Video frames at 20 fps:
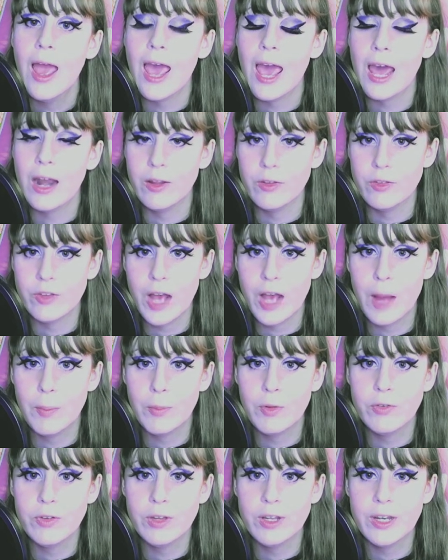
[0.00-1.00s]
And on top
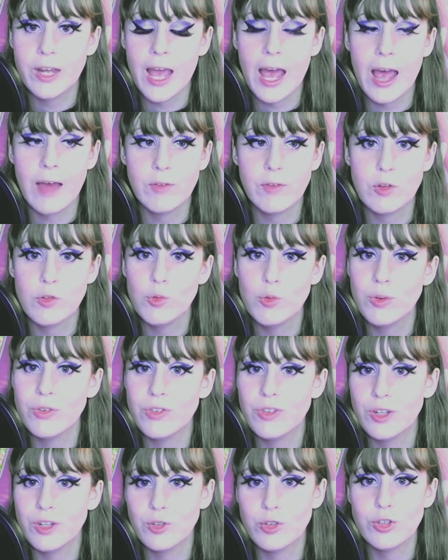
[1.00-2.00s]
of it, having to
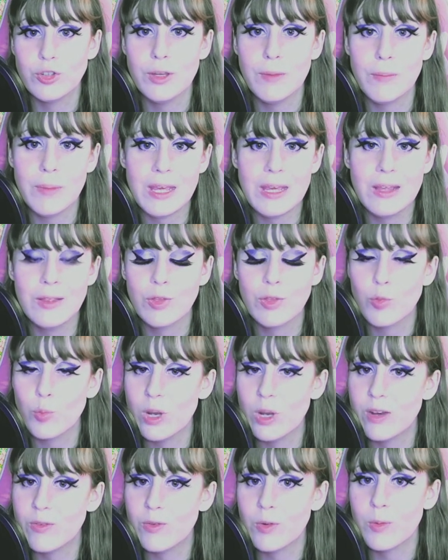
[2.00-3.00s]
essentially be in
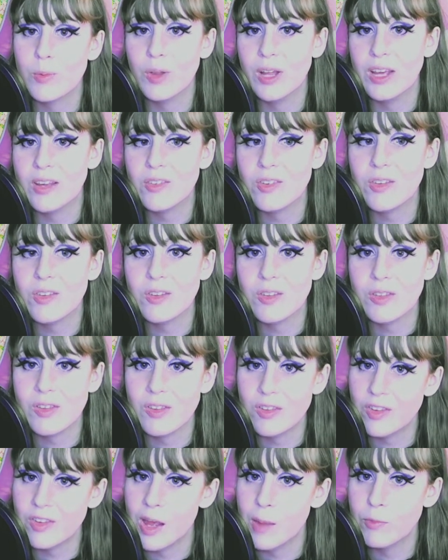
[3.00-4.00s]
3 different places at the
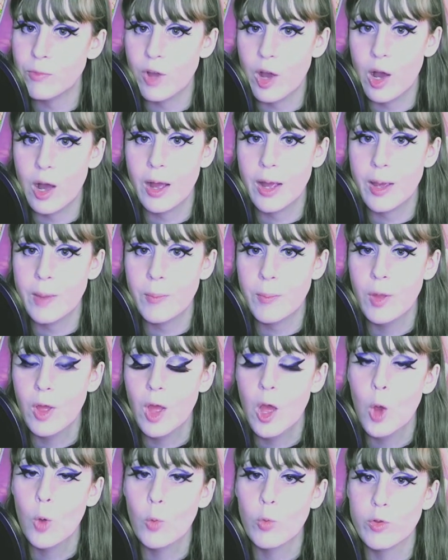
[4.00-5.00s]
same time
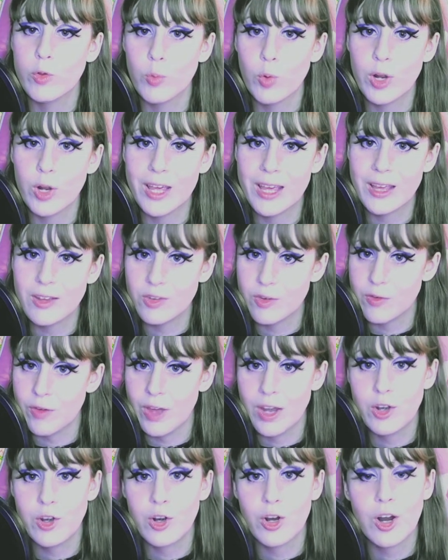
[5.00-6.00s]
with working as a
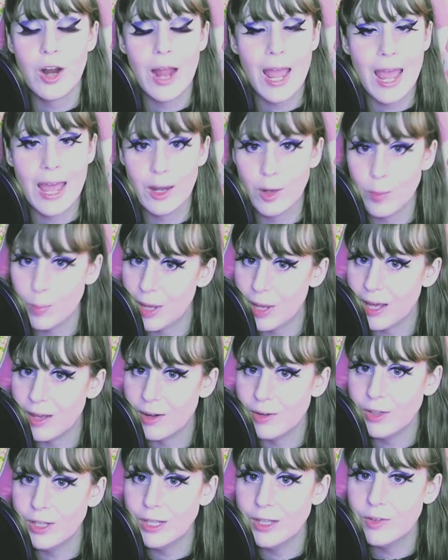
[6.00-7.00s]
vendor and a
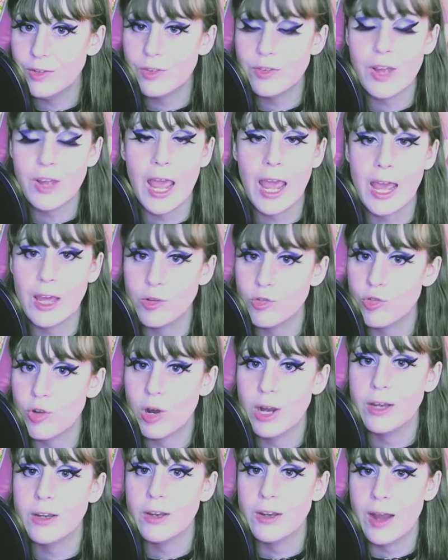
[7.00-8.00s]
panelist and
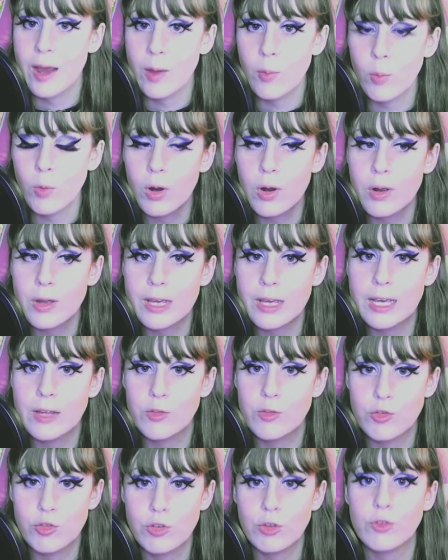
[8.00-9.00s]
trying to network,
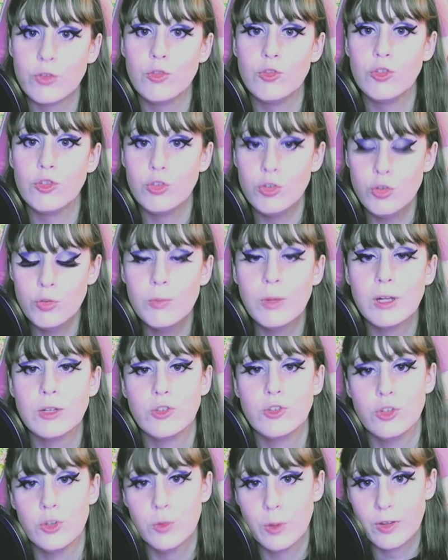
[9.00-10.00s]
it's just too
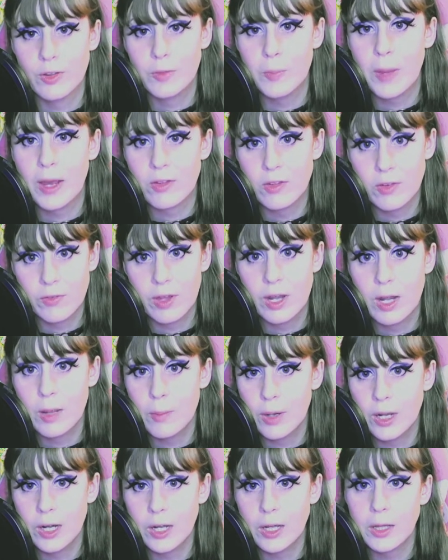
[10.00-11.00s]
much to expect of
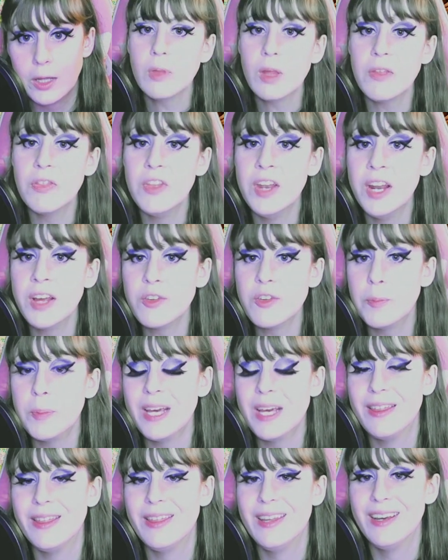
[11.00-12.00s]
anybody. The next
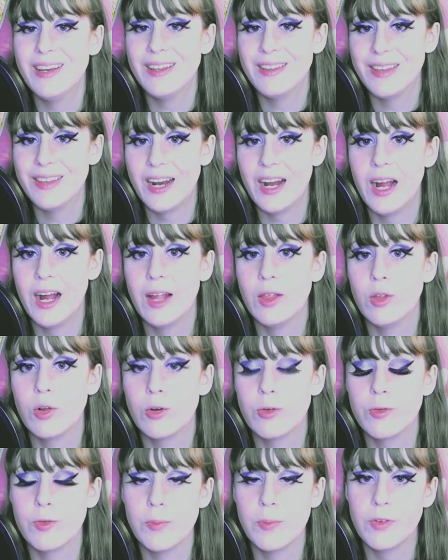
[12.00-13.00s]
big thing that I
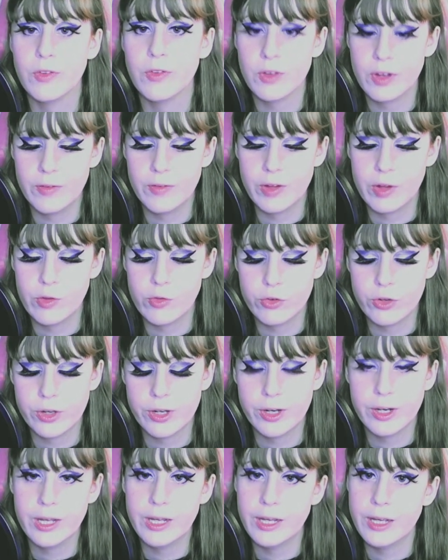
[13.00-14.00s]
learned from this
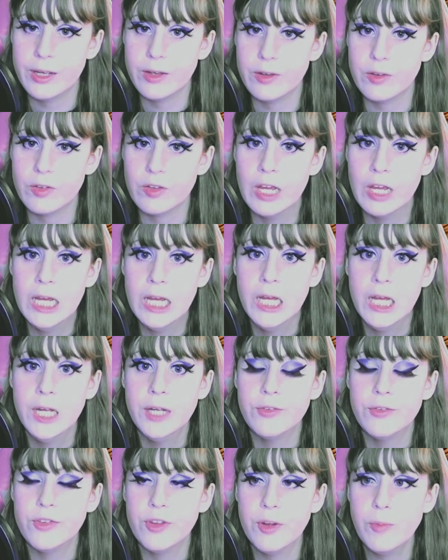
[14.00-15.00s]
convention is
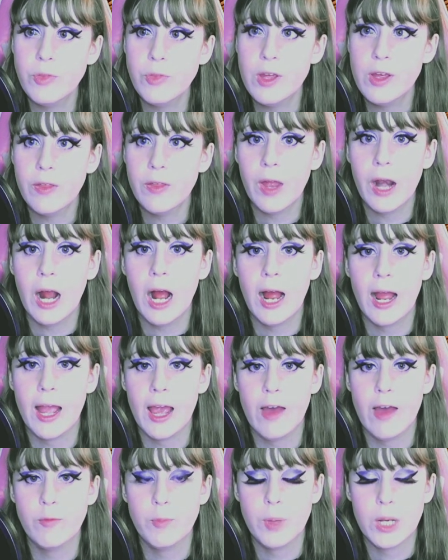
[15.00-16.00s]
something that I
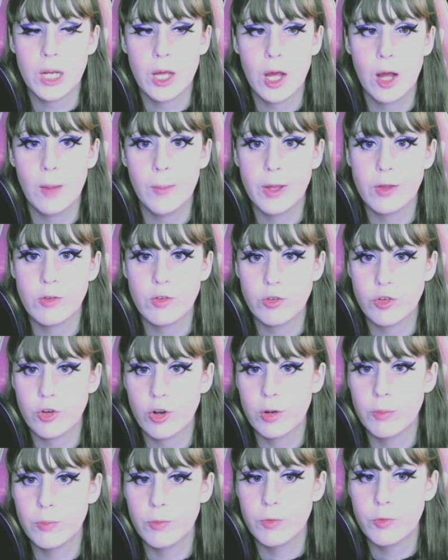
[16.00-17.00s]
have been coming to
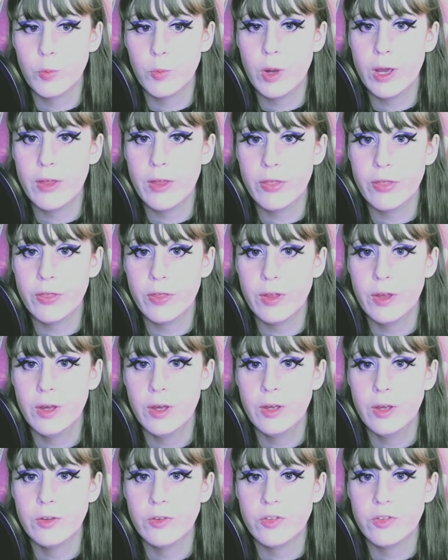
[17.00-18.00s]
terms with
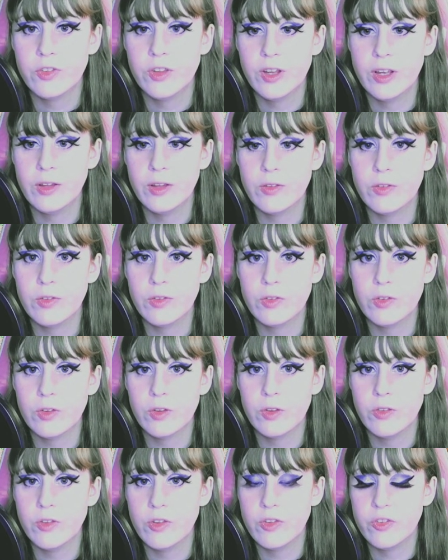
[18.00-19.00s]
since
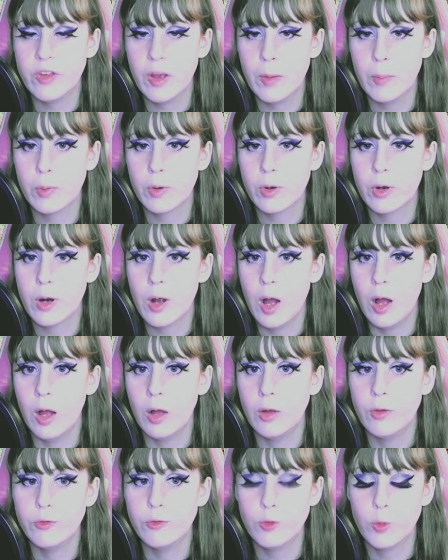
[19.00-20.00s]
December
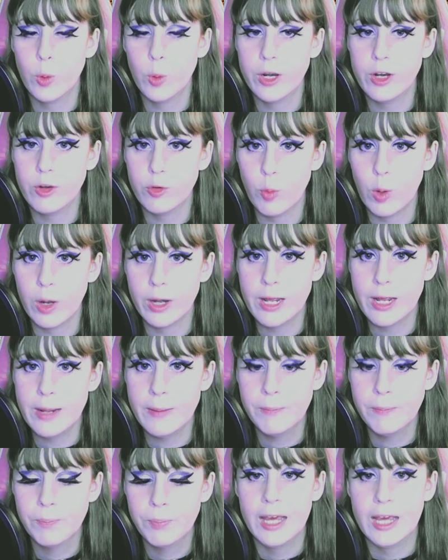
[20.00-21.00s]
of
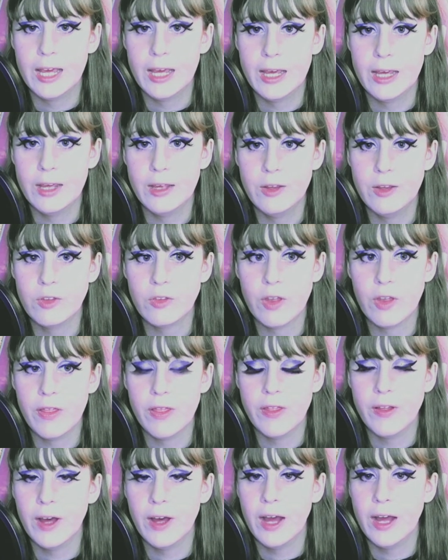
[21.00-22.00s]
2020 is
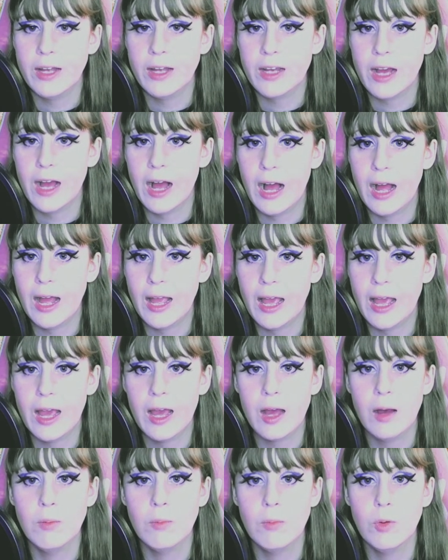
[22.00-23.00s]
that I
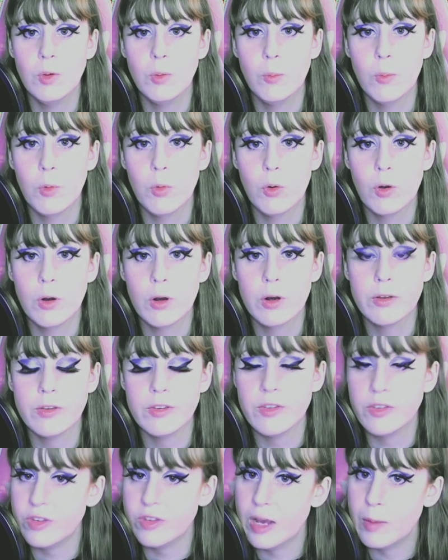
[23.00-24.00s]
am more
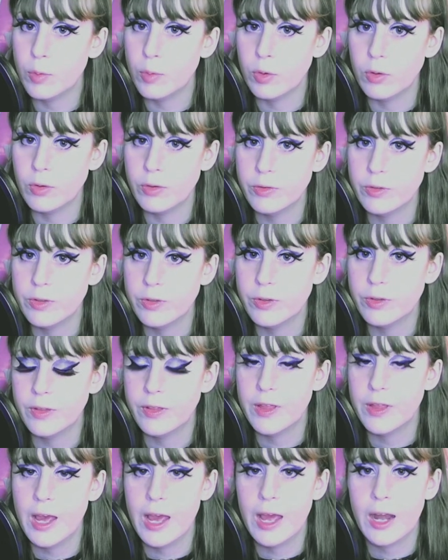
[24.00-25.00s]
disabled
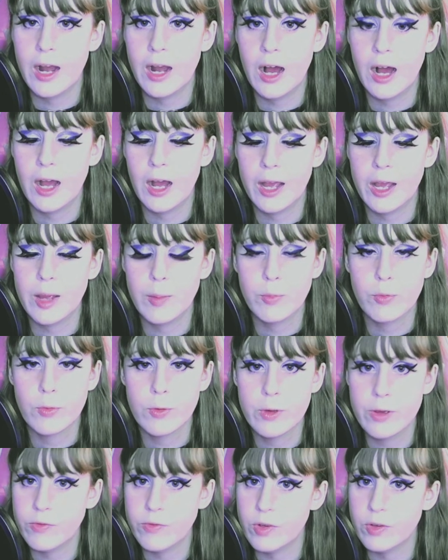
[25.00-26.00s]
than I
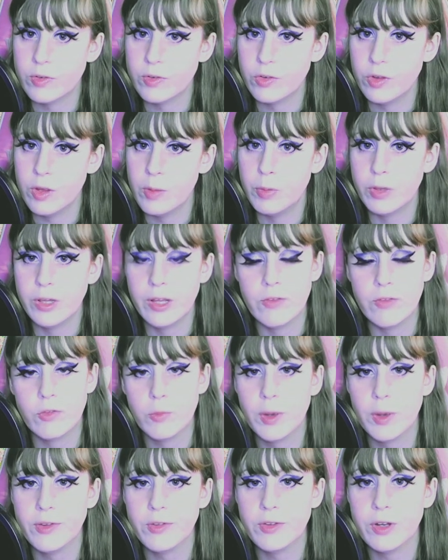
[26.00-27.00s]
previously
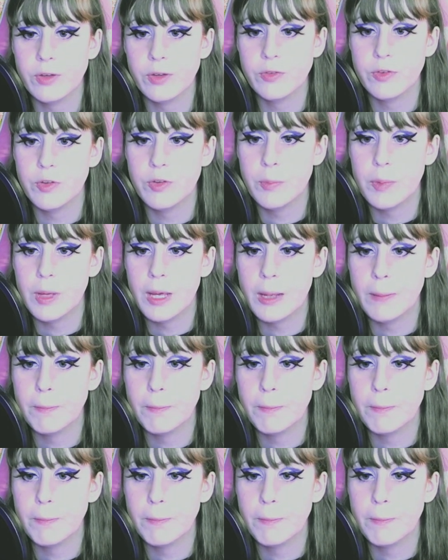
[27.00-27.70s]
believed myself to be.